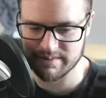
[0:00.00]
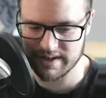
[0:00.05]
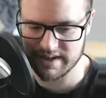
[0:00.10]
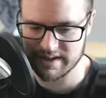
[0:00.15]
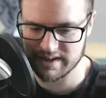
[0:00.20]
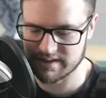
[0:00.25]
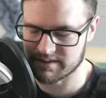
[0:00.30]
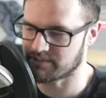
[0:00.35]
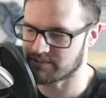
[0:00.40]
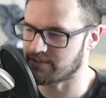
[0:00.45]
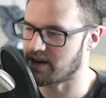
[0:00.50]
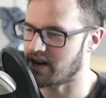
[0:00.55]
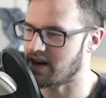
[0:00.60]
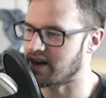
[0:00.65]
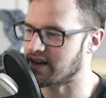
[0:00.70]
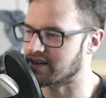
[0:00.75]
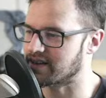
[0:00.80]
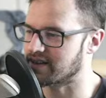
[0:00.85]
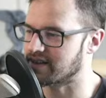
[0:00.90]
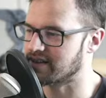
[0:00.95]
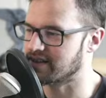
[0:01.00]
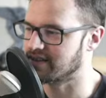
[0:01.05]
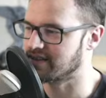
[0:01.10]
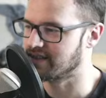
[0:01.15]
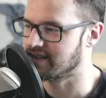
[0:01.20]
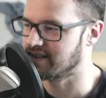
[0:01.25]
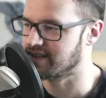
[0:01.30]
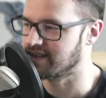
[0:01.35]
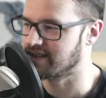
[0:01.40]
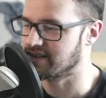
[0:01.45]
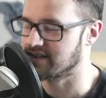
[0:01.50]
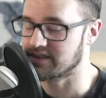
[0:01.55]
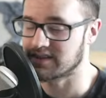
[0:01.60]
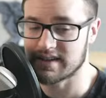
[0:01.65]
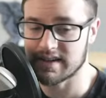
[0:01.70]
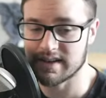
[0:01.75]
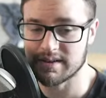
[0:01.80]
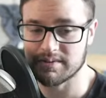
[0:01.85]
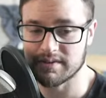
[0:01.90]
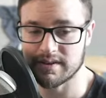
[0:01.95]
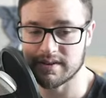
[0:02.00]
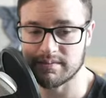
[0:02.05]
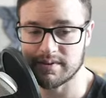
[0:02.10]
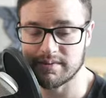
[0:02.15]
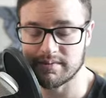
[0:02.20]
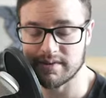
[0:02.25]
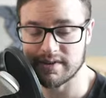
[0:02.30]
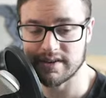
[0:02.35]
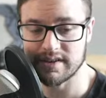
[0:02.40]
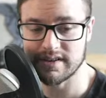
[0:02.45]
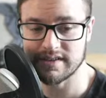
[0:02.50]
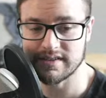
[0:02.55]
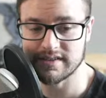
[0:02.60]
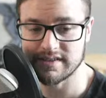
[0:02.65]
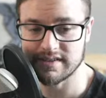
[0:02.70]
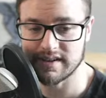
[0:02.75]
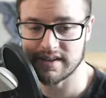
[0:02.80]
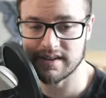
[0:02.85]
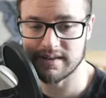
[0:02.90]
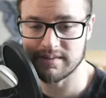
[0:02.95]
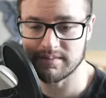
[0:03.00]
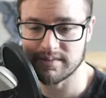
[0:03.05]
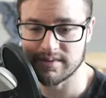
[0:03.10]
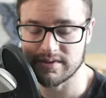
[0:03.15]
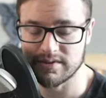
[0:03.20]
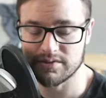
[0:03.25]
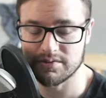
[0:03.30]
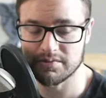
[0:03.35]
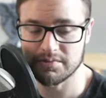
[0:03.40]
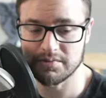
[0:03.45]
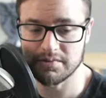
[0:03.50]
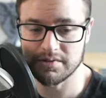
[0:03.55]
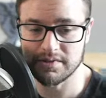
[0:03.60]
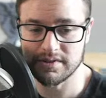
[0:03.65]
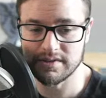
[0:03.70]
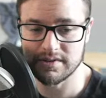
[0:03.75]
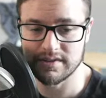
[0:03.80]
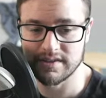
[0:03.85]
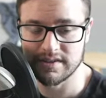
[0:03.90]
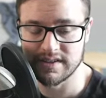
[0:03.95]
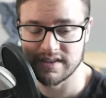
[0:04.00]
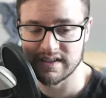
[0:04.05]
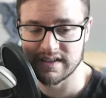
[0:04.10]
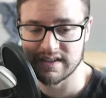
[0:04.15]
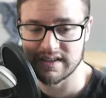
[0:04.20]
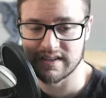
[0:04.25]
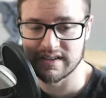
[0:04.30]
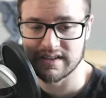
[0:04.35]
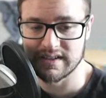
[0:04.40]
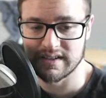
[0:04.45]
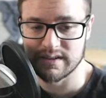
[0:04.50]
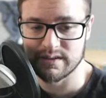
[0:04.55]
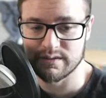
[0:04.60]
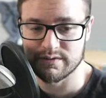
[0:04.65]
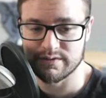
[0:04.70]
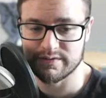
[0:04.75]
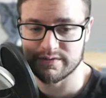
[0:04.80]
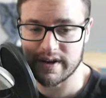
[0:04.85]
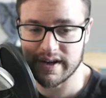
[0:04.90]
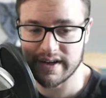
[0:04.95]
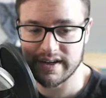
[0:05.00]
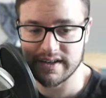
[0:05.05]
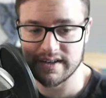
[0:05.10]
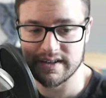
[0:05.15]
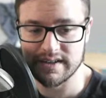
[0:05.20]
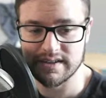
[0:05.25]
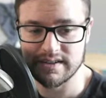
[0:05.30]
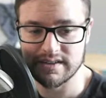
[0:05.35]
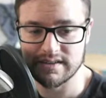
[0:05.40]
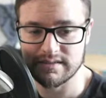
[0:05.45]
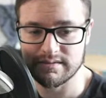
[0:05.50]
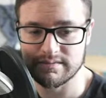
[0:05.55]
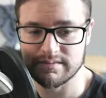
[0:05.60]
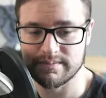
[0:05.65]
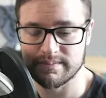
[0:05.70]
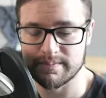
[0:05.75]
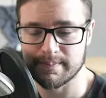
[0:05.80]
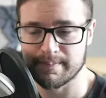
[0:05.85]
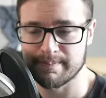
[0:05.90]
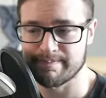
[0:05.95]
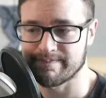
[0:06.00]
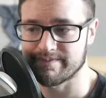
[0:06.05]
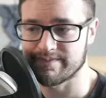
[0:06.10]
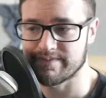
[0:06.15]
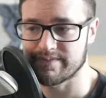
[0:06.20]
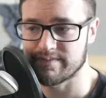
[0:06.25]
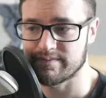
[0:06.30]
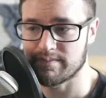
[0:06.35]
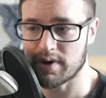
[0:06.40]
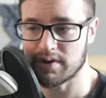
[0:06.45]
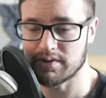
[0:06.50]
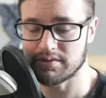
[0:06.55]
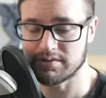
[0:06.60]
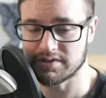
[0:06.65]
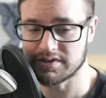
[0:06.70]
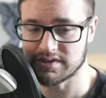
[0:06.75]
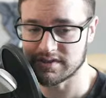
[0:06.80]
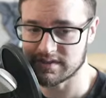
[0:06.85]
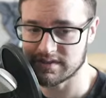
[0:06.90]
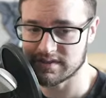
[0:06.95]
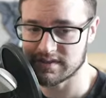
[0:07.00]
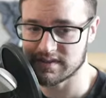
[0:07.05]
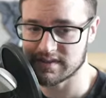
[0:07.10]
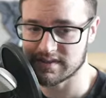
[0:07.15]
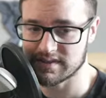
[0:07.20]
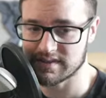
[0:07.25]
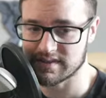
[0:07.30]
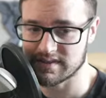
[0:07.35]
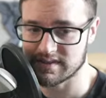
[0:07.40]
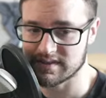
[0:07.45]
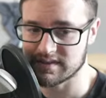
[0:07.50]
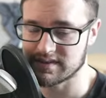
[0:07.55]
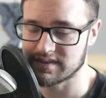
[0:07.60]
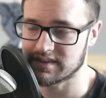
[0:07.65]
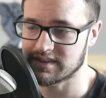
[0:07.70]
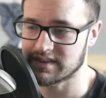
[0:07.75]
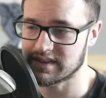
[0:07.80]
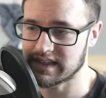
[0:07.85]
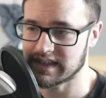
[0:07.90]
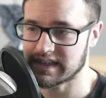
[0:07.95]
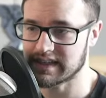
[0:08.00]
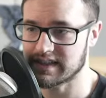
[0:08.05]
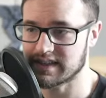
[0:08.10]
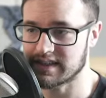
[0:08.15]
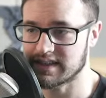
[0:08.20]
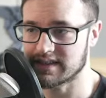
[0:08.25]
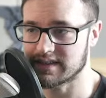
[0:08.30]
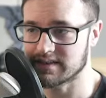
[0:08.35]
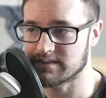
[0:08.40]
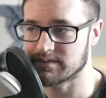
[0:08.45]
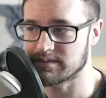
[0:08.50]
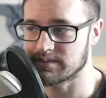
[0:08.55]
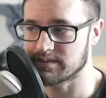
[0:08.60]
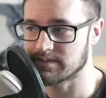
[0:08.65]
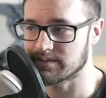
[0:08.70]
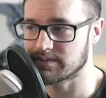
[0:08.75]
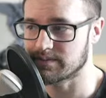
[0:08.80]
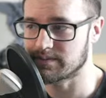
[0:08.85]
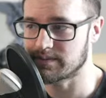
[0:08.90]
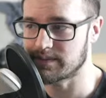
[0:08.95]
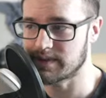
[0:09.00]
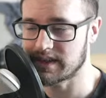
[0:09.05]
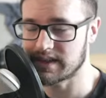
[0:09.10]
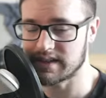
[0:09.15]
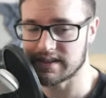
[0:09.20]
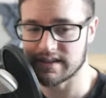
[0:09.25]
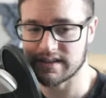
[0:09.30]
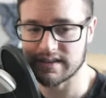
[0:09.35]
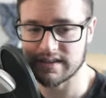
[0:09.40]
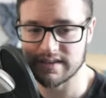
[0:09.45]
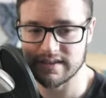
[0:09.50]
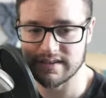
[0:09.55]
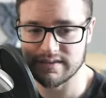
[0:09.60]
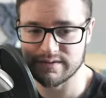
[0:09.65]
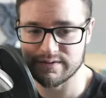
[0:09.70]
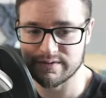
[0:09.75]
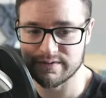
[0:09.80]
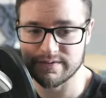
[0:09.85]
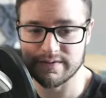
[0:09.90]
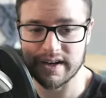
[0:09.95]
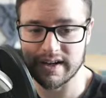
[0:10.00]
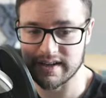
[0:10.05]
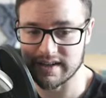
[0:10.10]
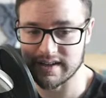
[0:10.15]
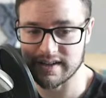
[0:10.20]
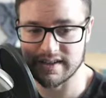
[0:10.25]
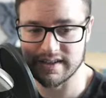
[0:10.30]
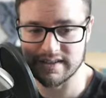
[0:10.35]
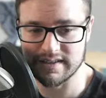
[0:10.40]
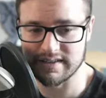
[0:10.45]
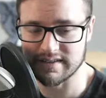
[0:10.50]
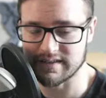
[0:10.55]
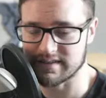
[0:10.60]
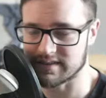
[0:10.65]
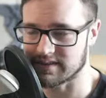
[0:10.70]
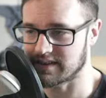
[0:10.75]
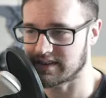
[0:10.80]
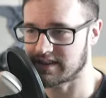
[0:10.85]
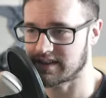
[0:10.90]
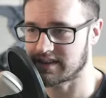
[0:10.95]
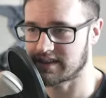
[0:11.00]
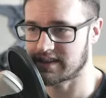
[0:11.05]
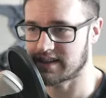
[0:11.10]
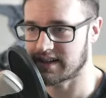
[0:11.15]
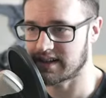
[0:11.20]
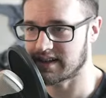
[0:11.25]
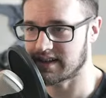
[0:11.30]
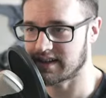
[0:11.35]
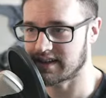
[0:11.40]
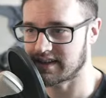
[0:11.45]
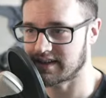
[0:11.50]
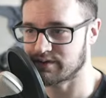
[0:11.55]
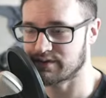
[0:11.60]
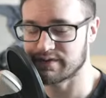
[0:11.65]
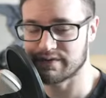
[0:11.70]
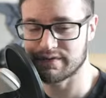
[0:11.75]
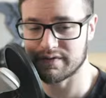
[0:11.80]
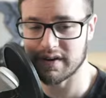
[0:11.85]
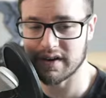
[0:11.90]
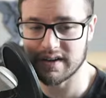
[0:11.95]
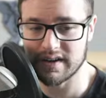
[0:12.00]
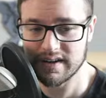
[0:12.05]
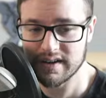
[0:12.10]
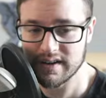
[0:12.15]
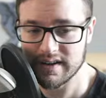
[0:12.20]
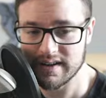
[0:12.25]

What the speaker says: to rock. Today we're going to be working on some cool fire potions. They make fire in a fun,